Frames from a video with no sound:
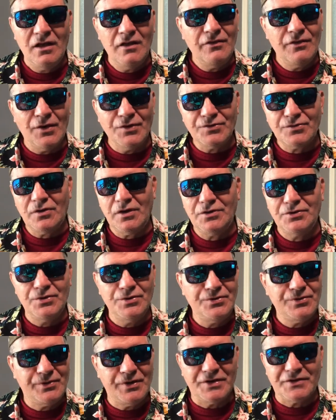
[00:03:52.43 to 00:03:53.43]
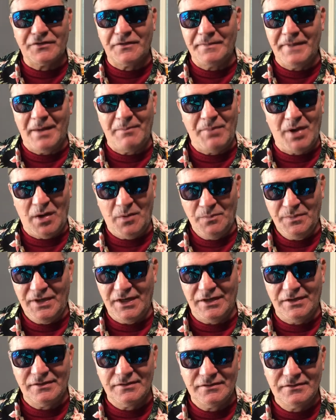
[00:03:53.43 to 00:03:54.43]
Those are all nutrients from that
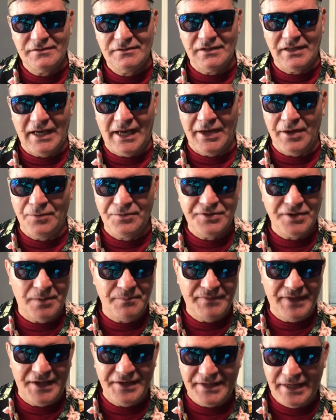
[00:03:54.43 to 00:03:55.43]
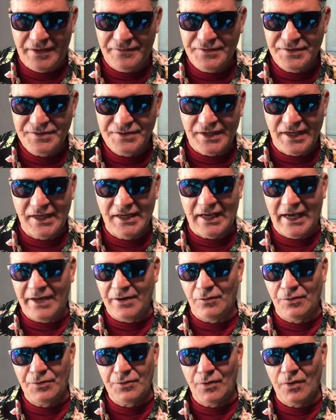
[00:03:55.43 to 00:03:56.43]
pumpkin. I don't dump that down the sink. I
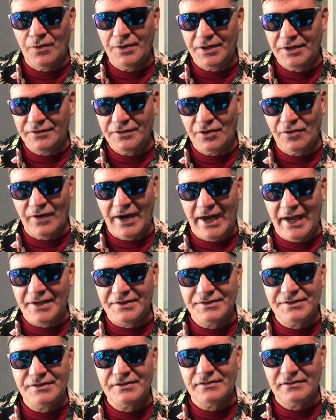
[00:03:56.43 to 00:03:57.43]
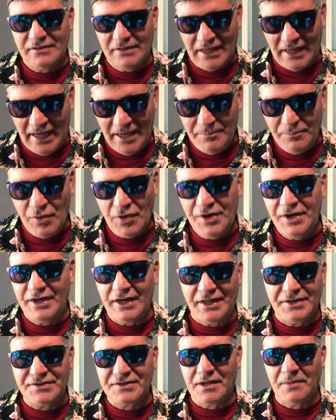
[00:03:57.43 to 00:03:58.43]
don't throw it in the grass. I put it
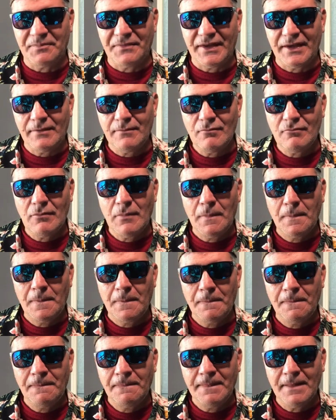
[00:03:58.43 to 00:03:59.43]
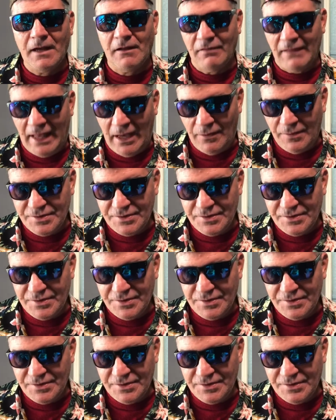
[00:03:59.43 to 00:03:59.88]
on something. Allow